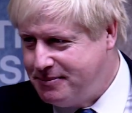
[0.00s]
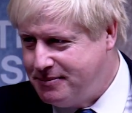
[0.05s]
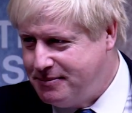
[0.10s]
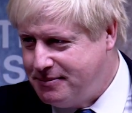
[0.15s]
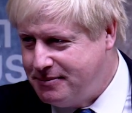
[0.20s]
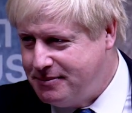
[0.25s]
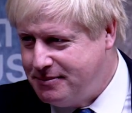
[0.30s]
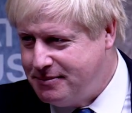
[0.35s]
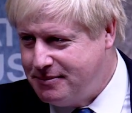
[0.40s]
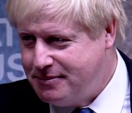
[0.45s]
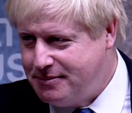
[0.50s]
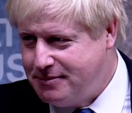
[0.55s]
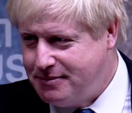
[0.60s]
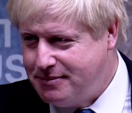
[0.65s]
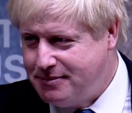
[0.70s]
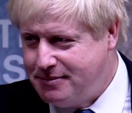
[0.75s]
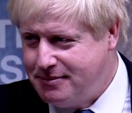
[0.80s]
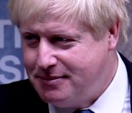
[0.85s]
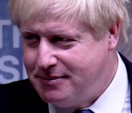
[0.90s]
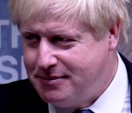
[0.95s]
can I give it to my
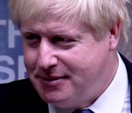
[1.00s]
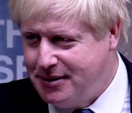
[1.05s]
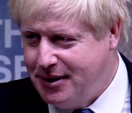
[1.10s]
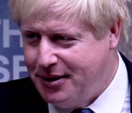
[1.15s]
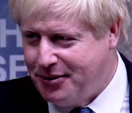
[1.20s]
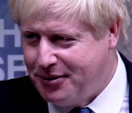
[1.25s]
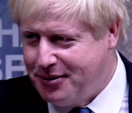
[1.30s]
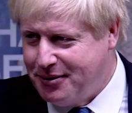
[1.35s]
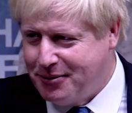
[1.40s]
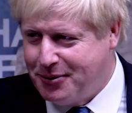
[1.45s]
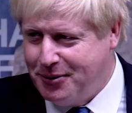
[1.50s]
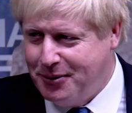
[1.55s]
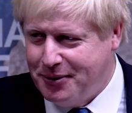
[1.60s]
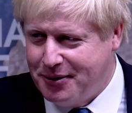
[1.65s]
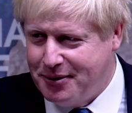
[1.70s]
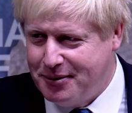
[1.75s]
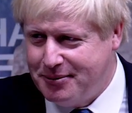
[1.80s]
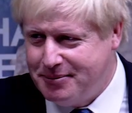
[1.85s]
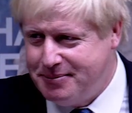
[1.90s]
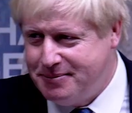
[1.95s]
colleague? Why, yes, why not?
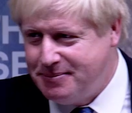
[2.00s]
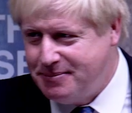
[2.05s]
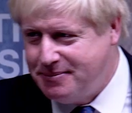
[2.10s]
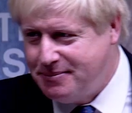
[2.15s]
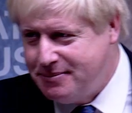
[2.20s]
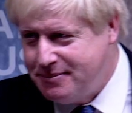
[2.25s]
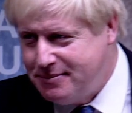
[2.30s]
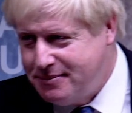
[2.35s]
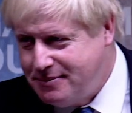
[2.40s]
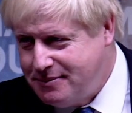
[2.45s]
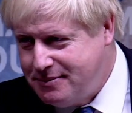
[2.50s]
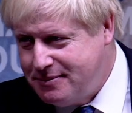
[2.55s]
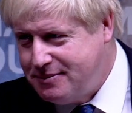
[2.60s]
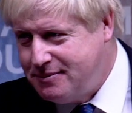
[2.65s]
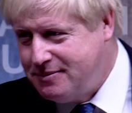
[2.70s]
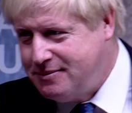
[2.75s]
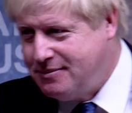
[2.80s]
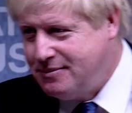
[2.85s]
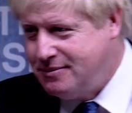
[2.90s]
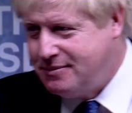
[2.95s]
To Rageh.
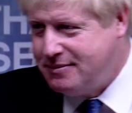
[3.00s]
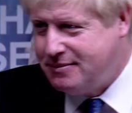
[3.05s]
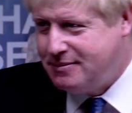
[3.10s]
Uh,